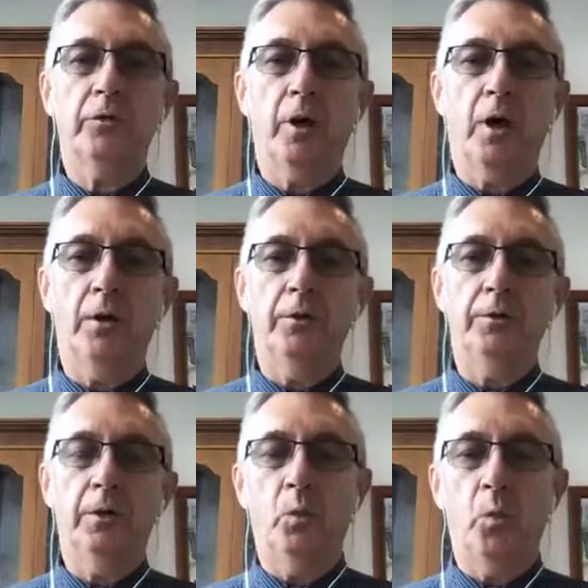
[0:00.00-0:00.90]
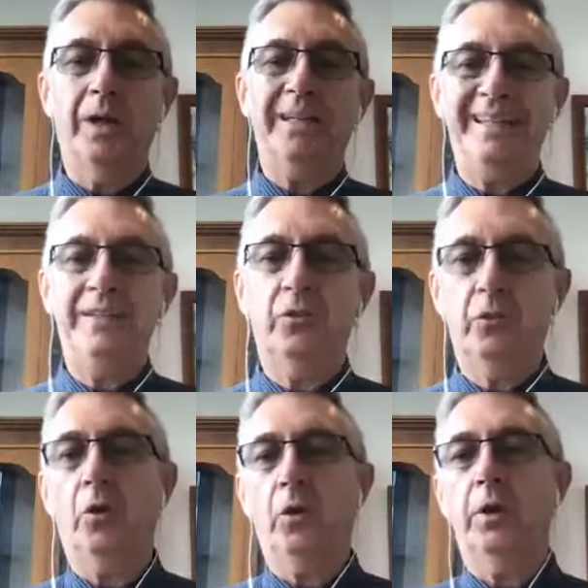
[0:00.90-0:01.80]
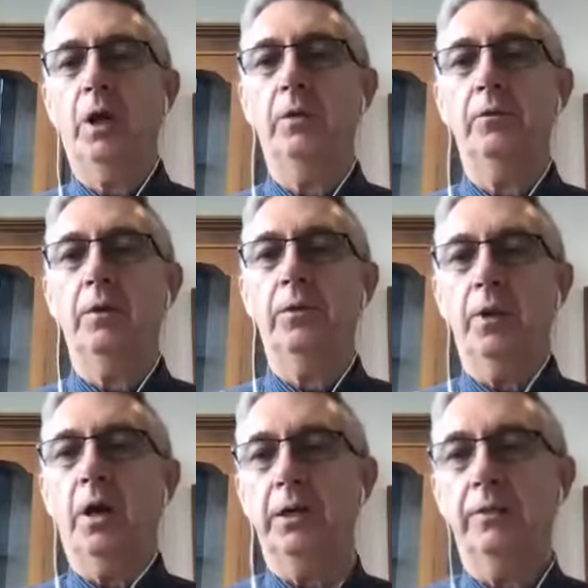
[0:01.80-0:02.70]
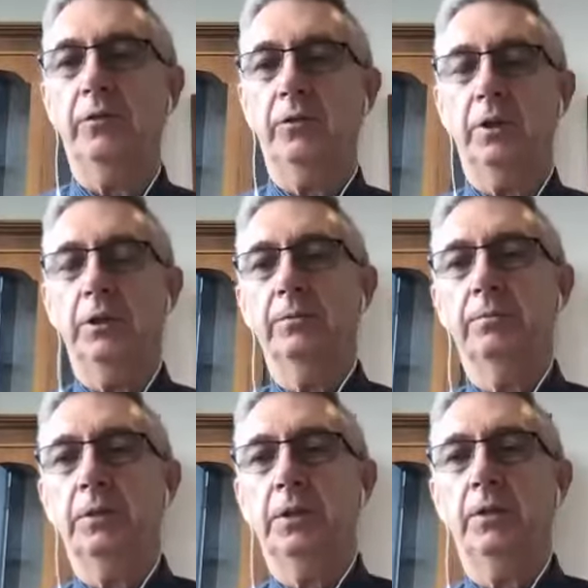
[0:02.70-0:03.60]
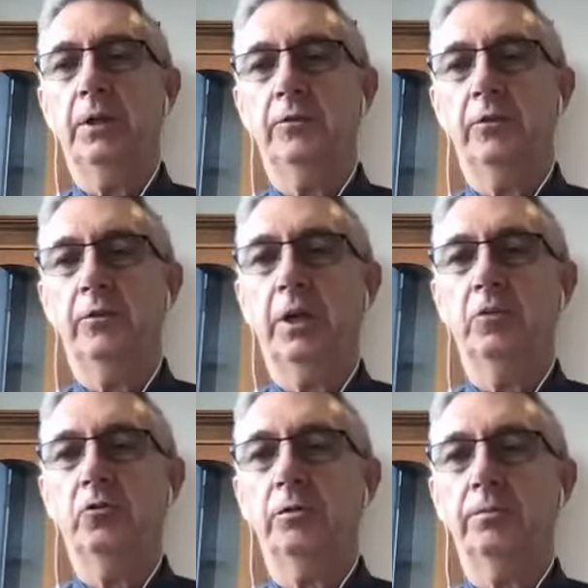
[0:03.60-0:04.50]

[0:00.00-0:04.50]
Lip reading: on what is turnover that I have seen in the legislation.